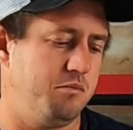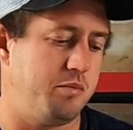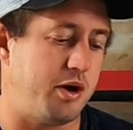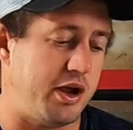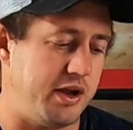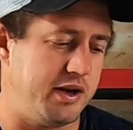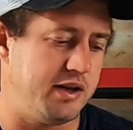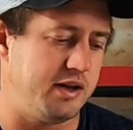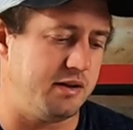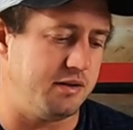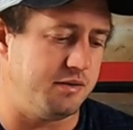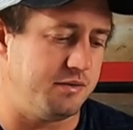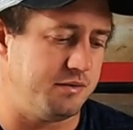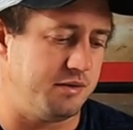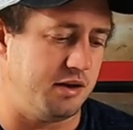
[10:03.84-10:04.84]
braided
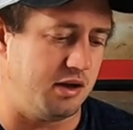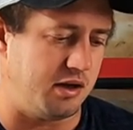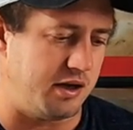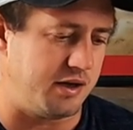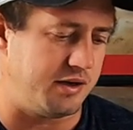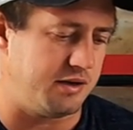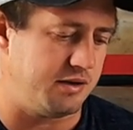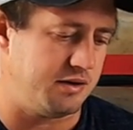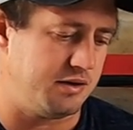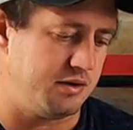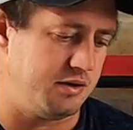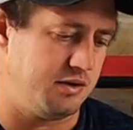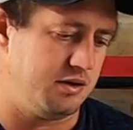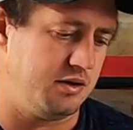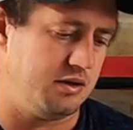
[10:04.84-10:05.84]
line
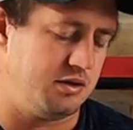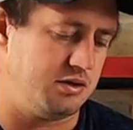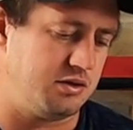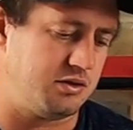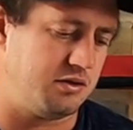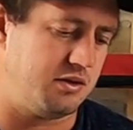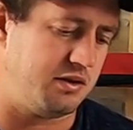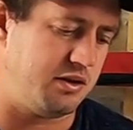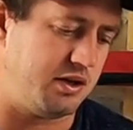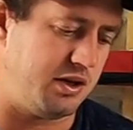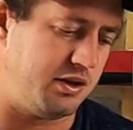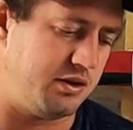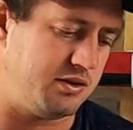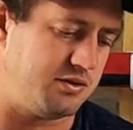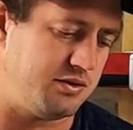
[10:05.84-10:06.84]
there's no
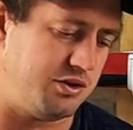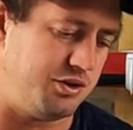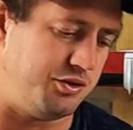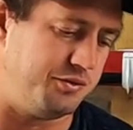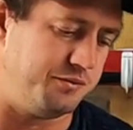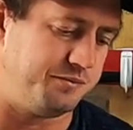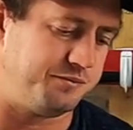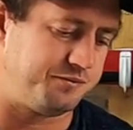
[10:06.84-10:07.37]
thread this through